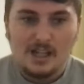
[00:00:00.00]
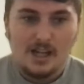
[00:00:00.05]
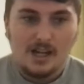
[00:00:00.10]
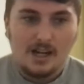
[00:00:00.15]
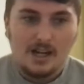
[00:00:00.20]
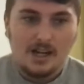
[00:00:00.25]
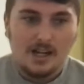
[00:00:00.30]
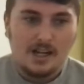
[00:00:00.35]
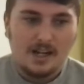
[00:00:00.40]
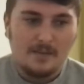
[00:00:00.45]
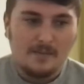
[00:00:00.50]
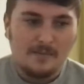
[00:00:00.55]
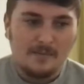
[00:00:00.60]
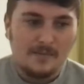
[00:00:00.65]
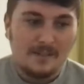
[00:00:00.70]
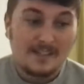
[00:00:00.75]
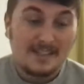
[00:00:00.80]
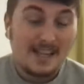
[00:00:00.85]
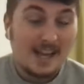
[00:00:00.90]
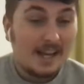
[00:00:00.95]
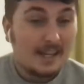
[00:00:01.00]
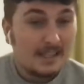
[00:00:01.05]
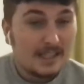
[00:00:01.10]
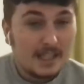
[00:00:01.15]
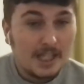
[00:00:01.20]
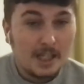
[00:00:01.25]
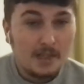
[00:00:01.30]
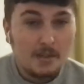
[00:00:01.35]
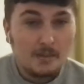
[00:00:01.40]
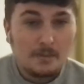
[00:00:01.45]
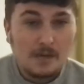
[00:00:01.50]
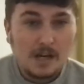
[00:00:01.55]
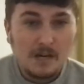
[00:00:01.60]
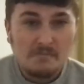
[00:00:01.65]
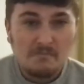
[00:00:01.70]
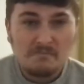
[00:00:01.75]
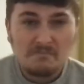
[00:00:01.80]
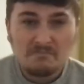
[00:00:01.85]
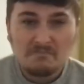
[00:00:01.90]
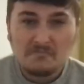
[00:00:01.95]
Can he keep them up?